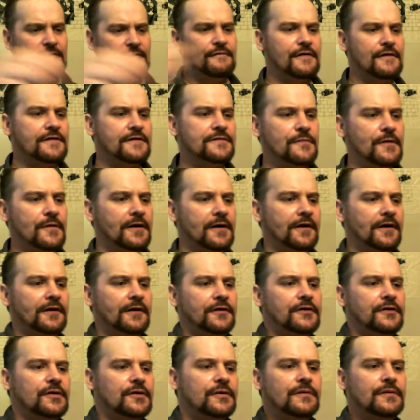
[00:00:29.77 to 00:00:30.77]
first one we're
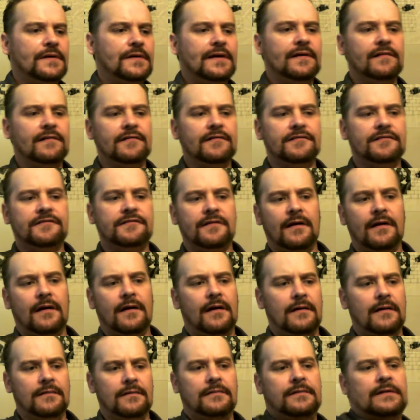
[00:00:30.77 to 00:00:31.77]
gonna do is
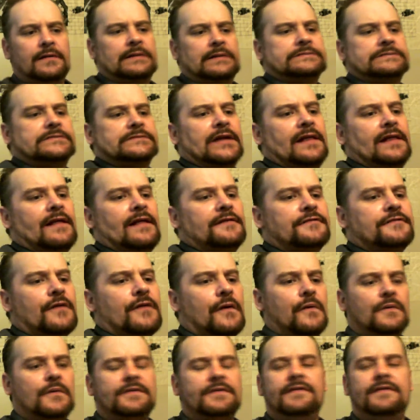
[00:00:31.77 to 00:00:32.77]
let's
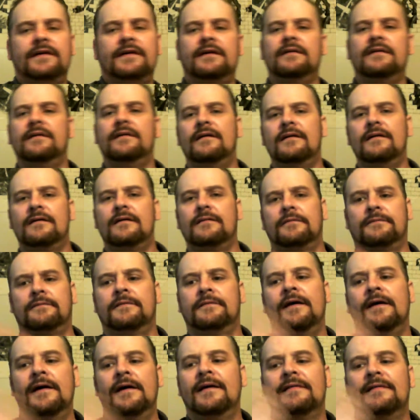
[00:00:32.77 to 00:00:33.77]
go with
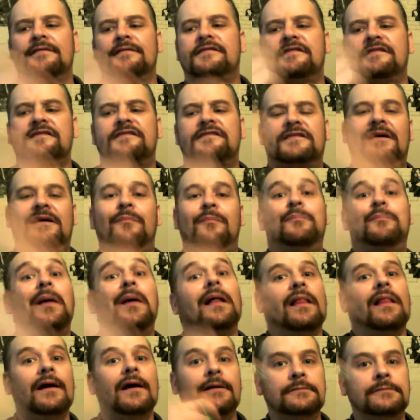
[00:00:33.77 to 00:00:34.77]
this is
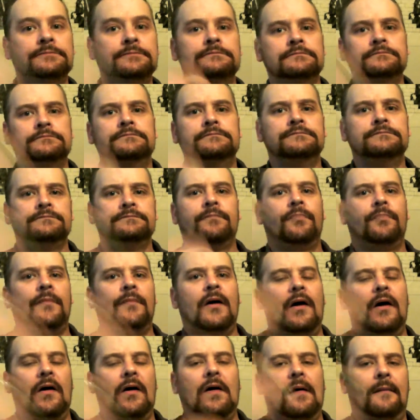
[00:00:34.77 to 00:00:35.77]
Capella.
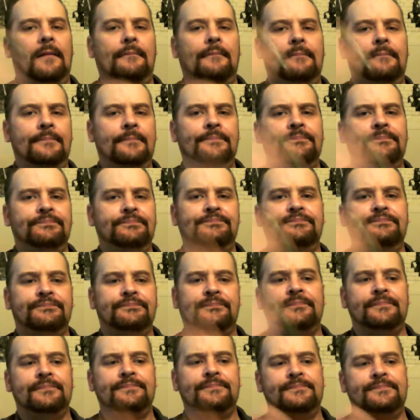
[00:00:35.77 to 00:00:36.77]
Um,
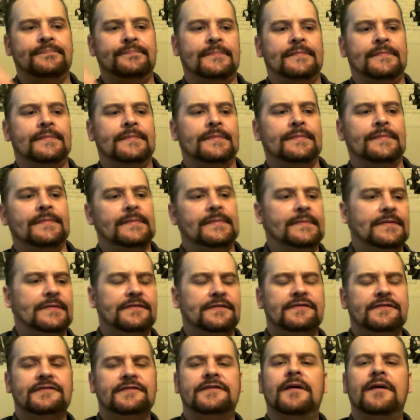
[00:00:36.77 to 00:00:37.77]

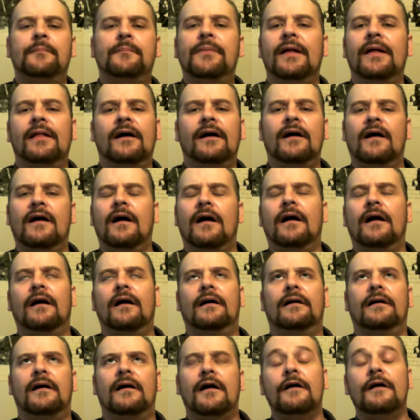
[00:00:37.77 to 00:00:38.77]
this is Capella
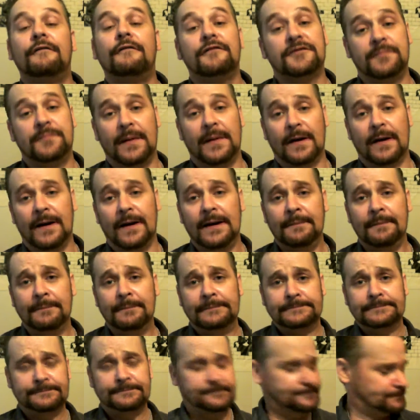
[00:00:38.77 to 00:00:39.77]
Harvest Berry.
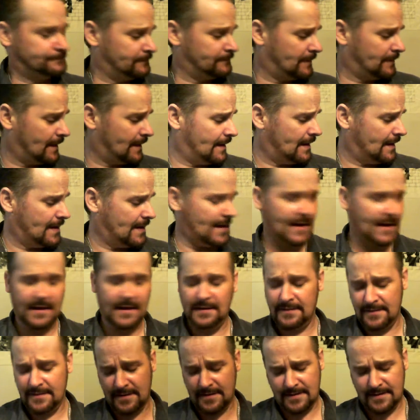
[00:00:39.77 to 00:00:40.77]

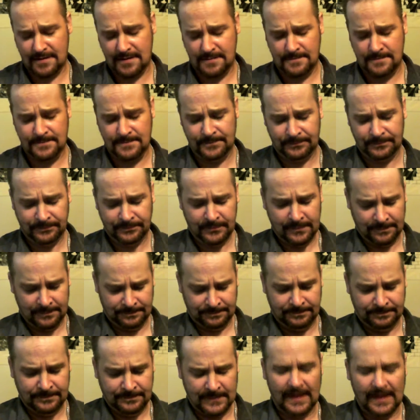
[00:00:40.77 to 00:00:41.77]
And
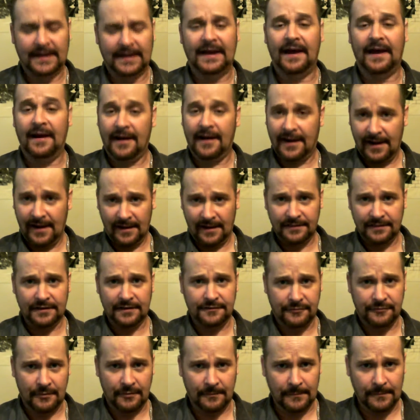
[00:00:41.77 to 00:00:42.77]
again, I got
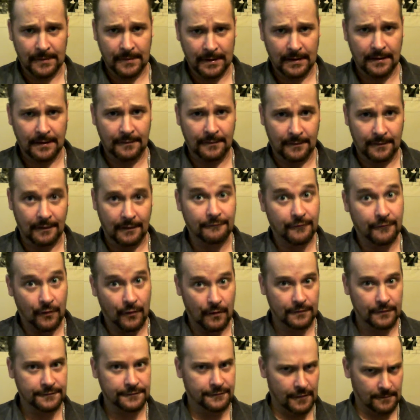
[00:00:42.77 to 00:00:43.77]
this from, of
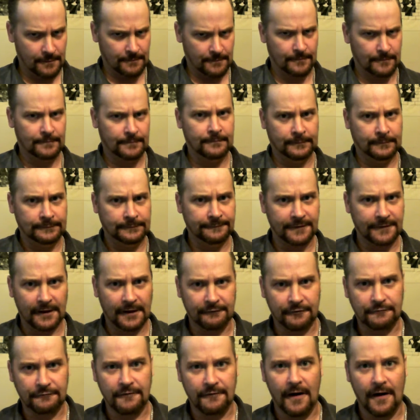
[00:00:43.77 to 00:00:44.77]
course, from
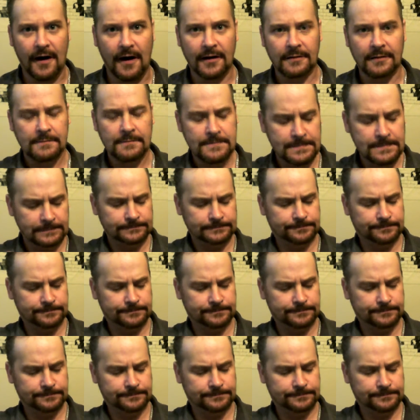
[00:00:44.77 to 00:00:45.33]
Flavour Fog.